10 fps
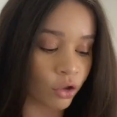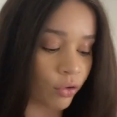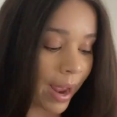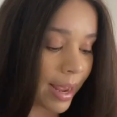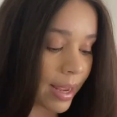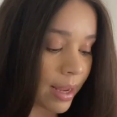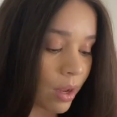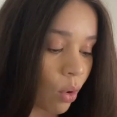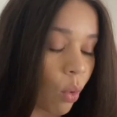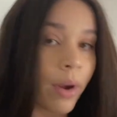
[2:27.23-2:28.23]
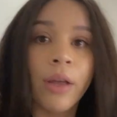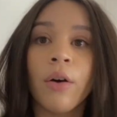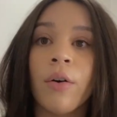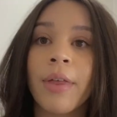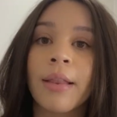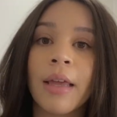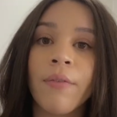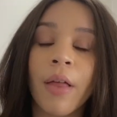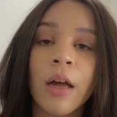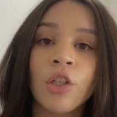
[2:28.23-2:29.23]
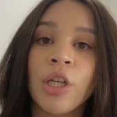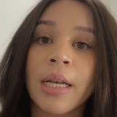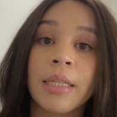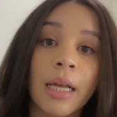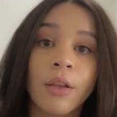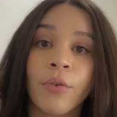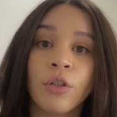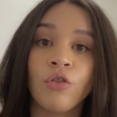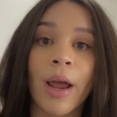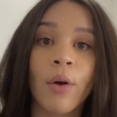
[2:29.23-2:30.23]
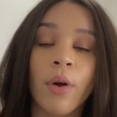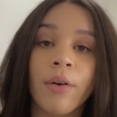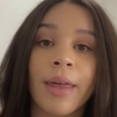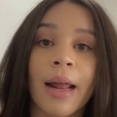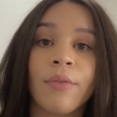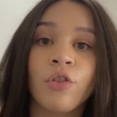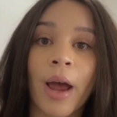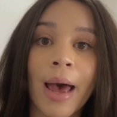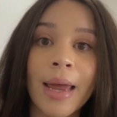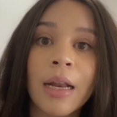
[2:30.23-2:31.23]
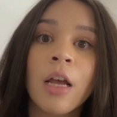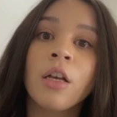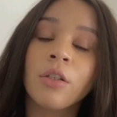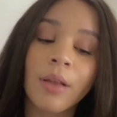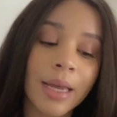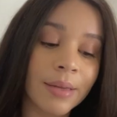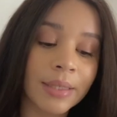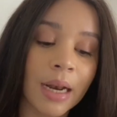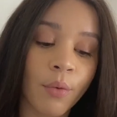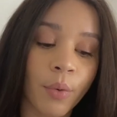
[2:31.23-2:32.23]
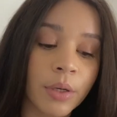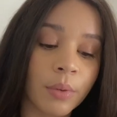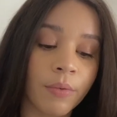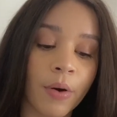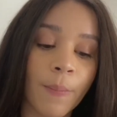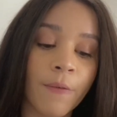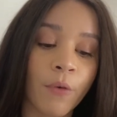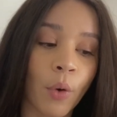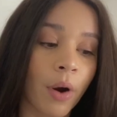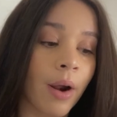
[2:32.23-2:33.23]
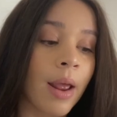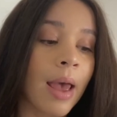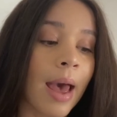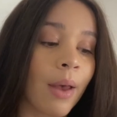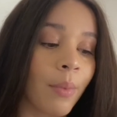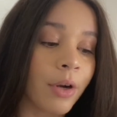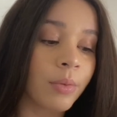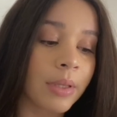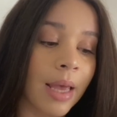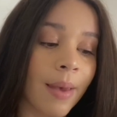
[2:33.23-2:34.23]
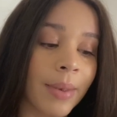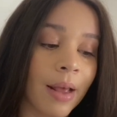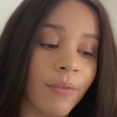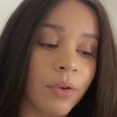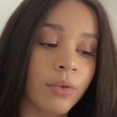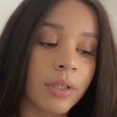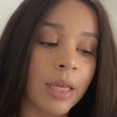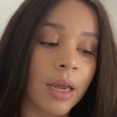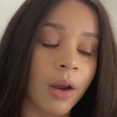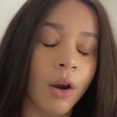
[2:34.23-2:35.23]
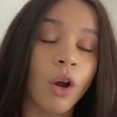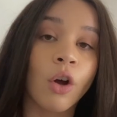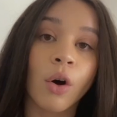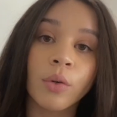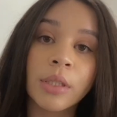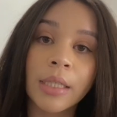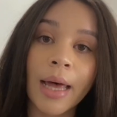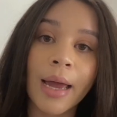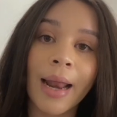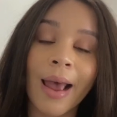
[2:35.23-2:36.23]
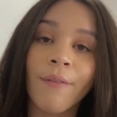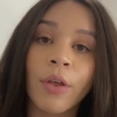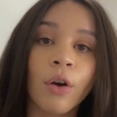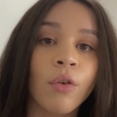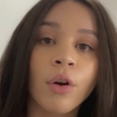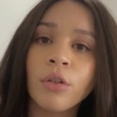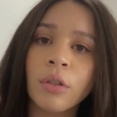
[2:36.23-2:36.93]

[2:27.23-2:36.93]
dry oil that they've launched and it's not the first dry oil that I've tried. So like I said, I've worked with Verb before. I worked with them and I've used their Ghost line. I have their Ghost...